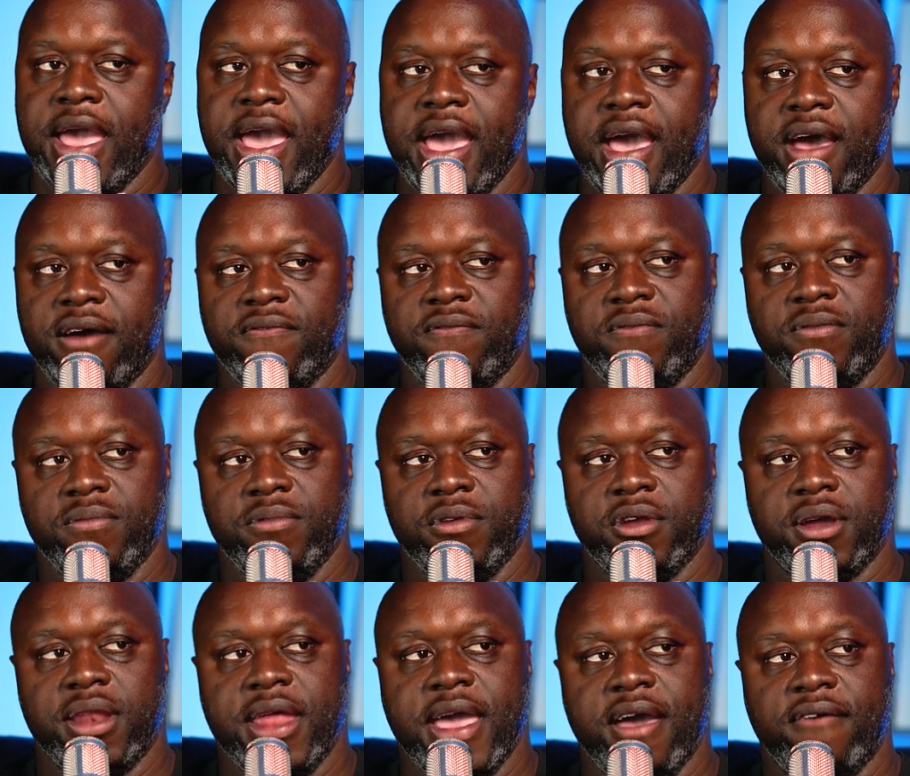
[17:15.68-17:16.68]
to have
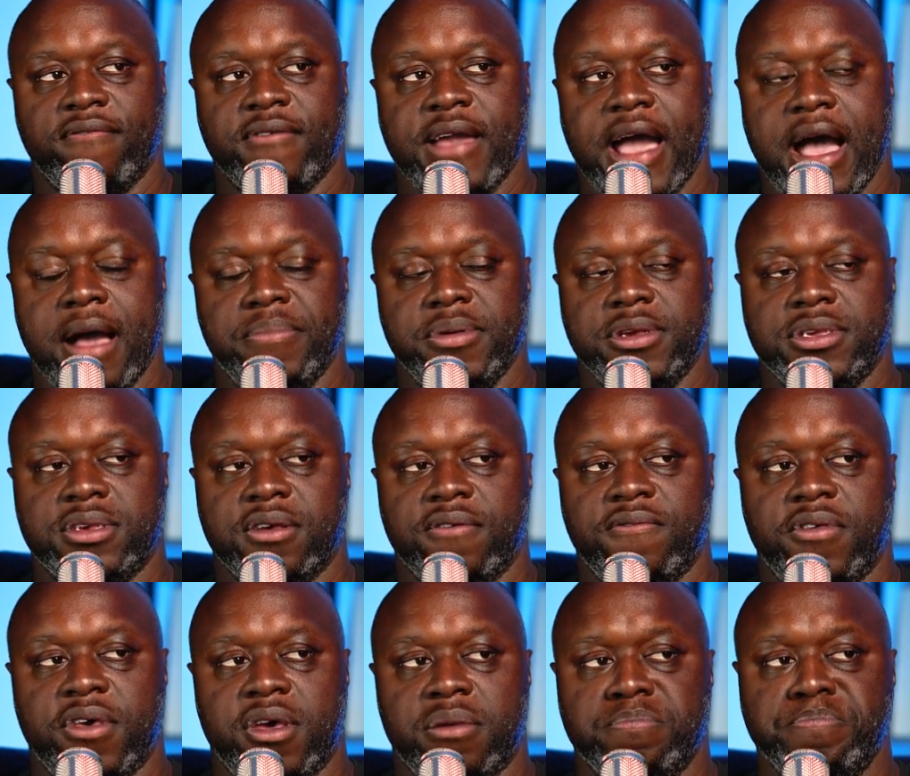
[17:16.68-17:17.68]
you're going to have copies
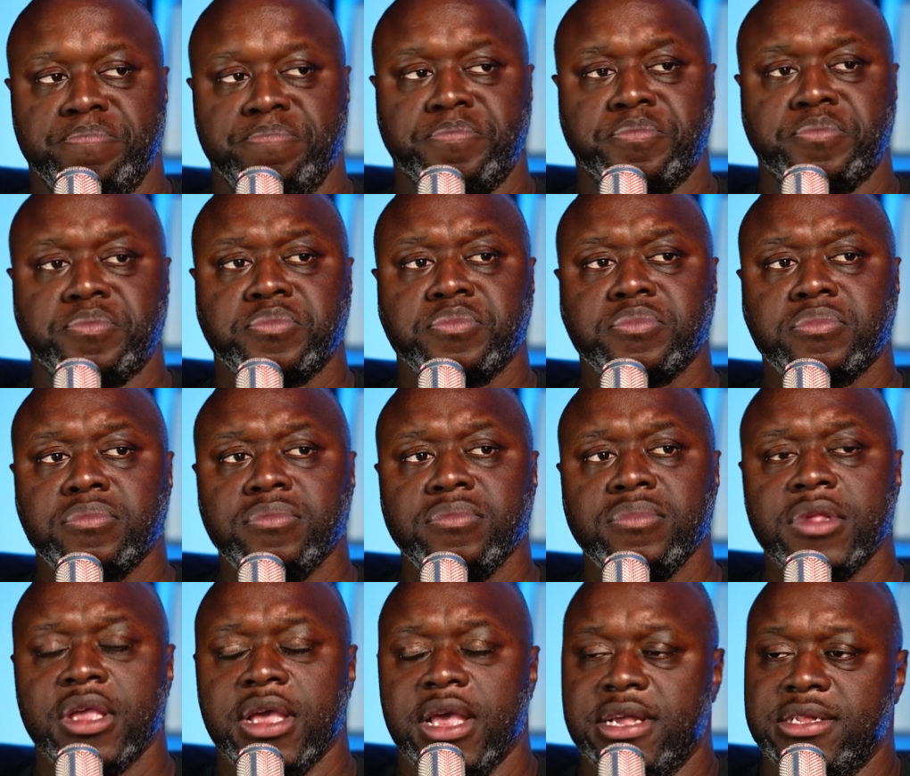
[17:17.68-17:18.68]
of them
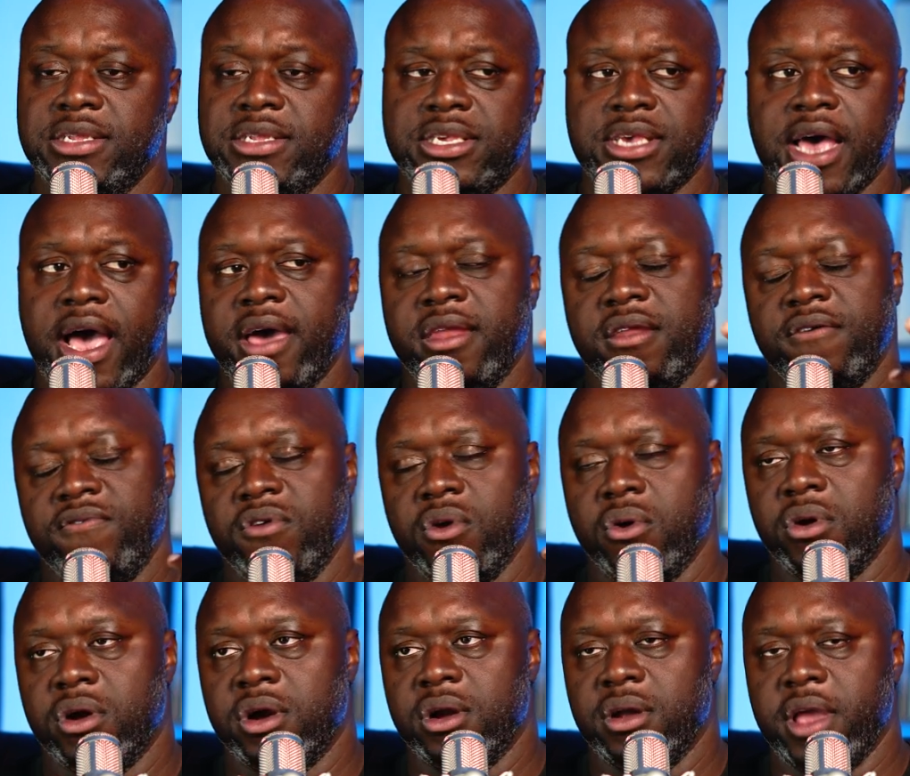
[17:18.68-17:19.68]
inside of
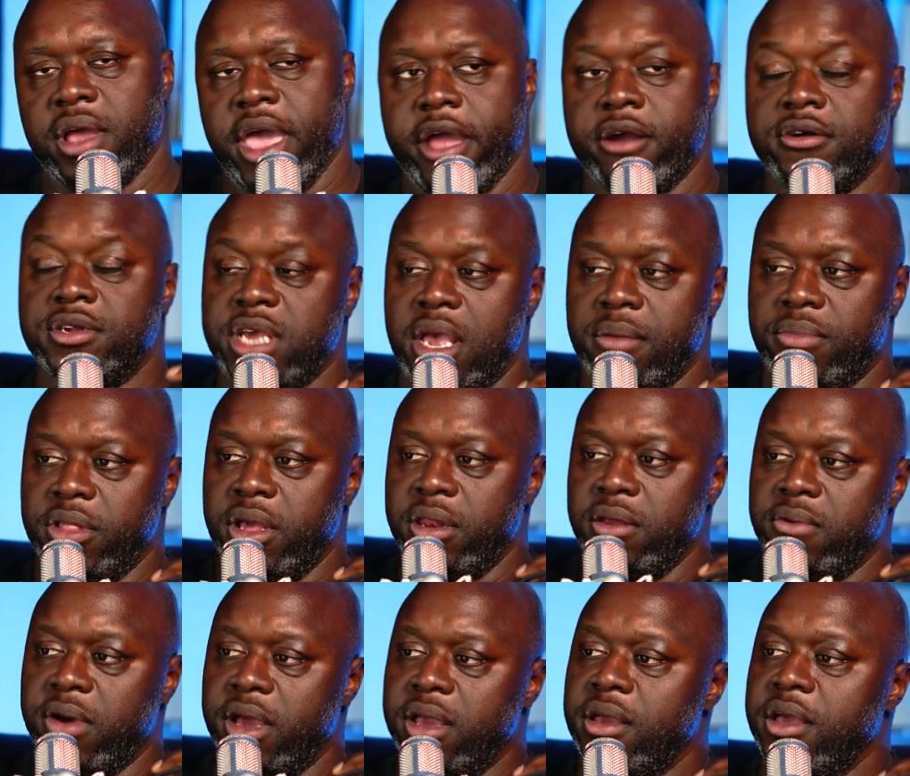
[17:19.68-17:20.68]
your Airtable
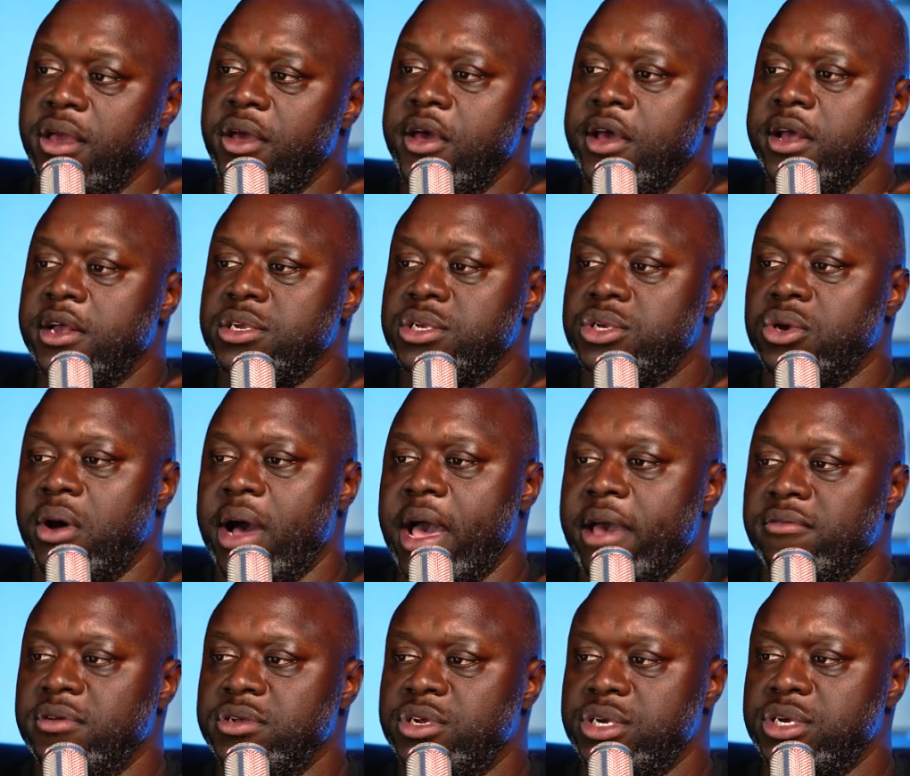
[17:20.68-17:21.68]
anyway. So
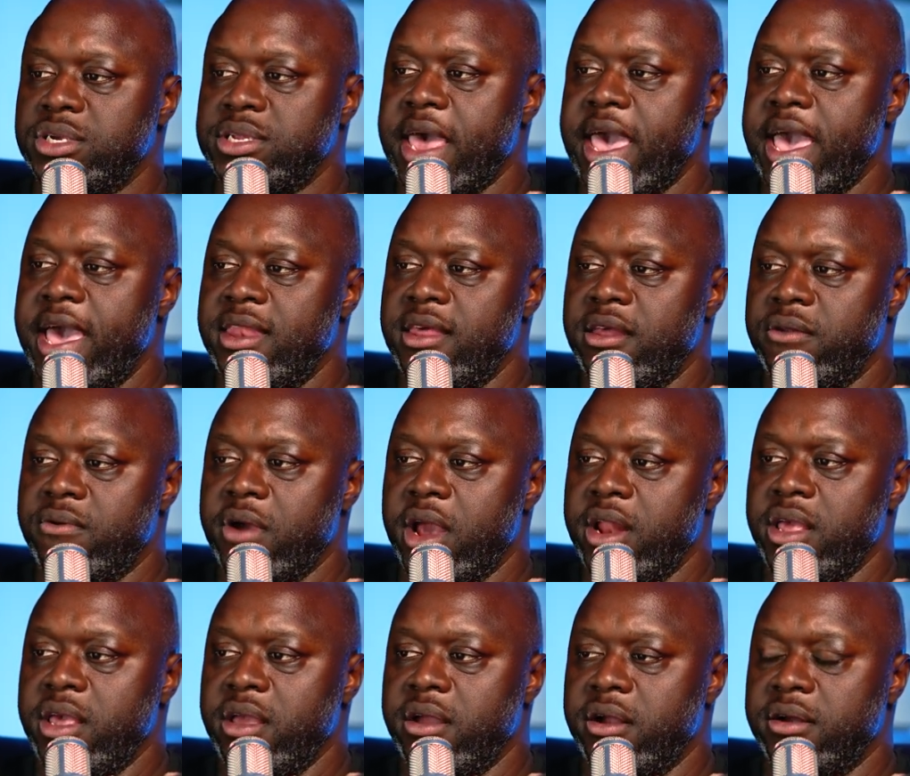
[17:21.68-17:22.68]
I would just add in
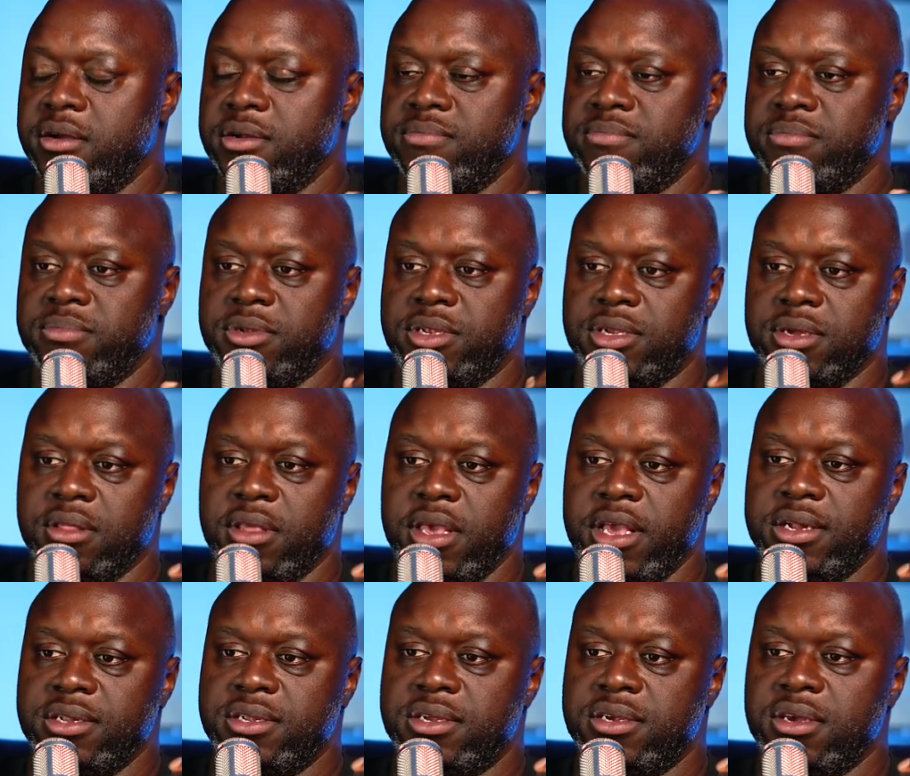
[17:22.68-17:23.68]
right here,
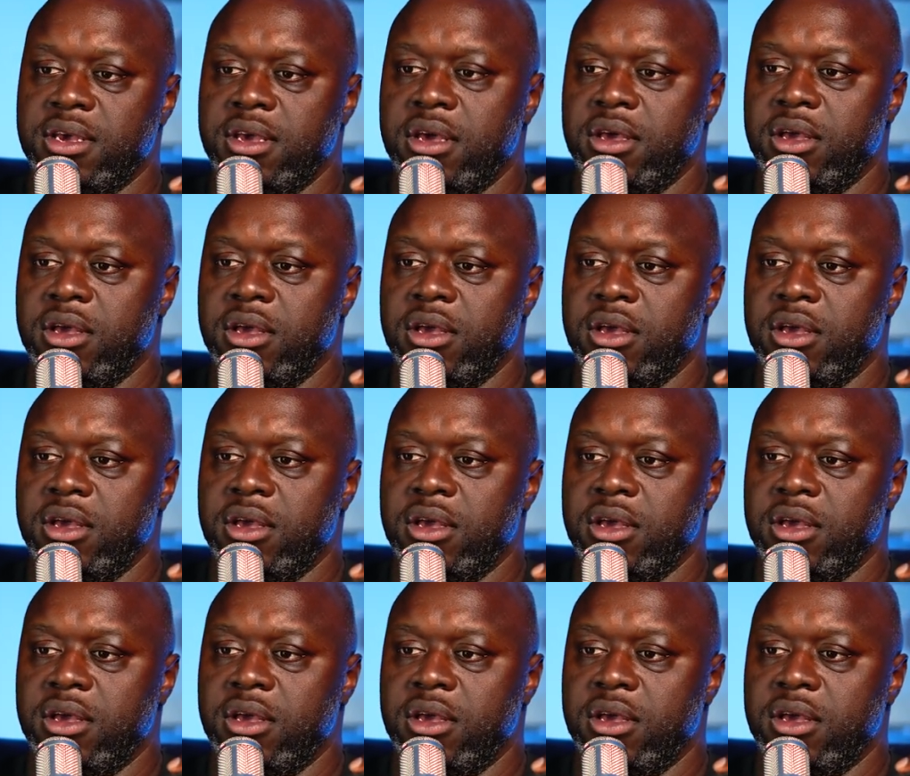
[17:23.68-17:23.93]
delete